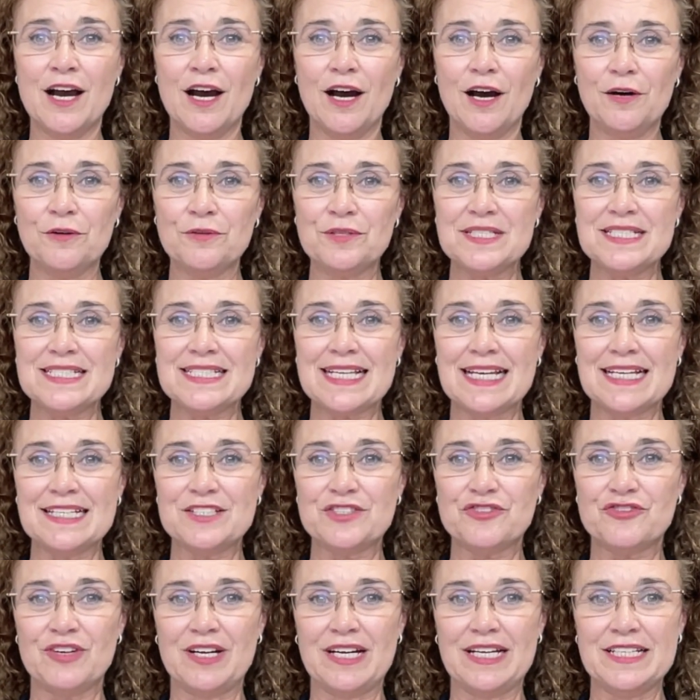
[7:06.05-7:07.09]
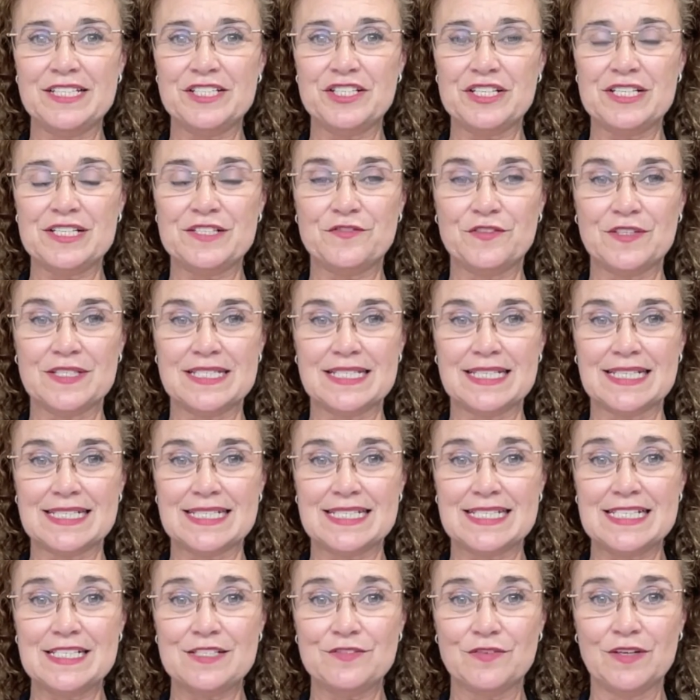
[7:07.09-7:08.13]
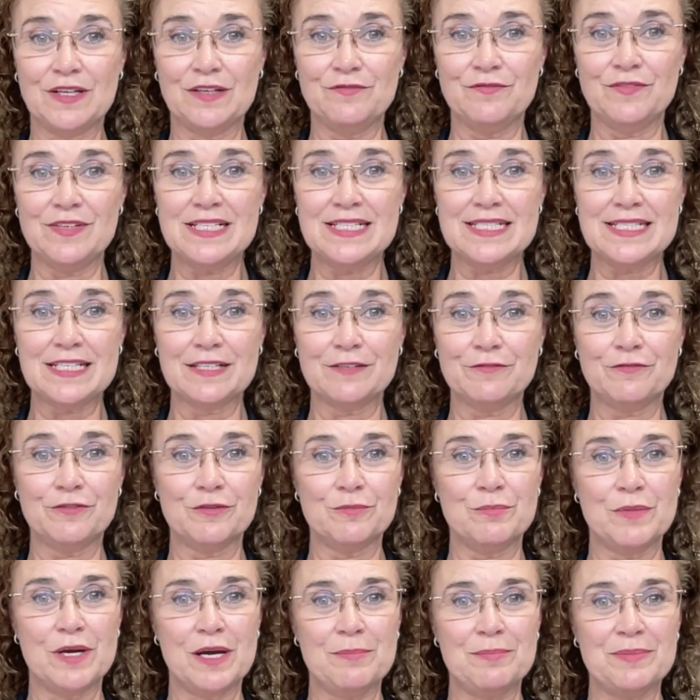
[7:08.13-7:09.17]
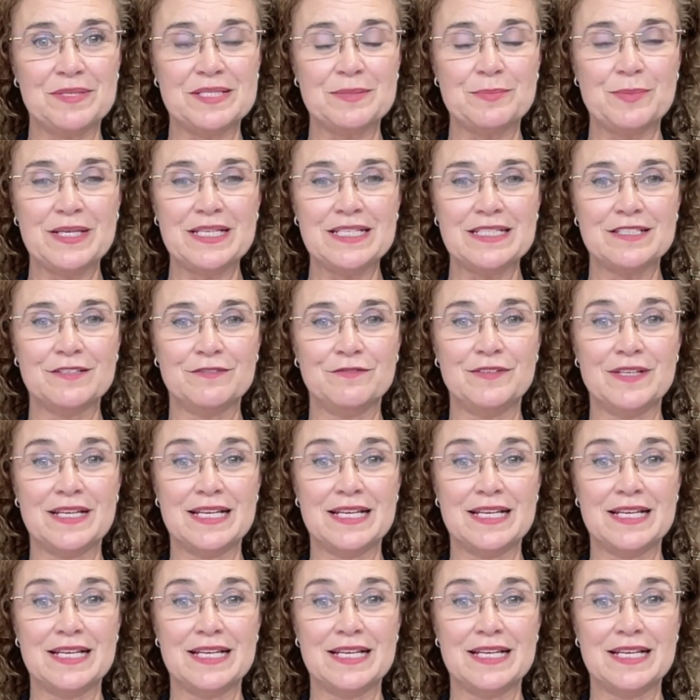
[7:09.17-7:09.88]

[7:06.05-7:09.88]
I'll discuss strategies for successful investing from my perspective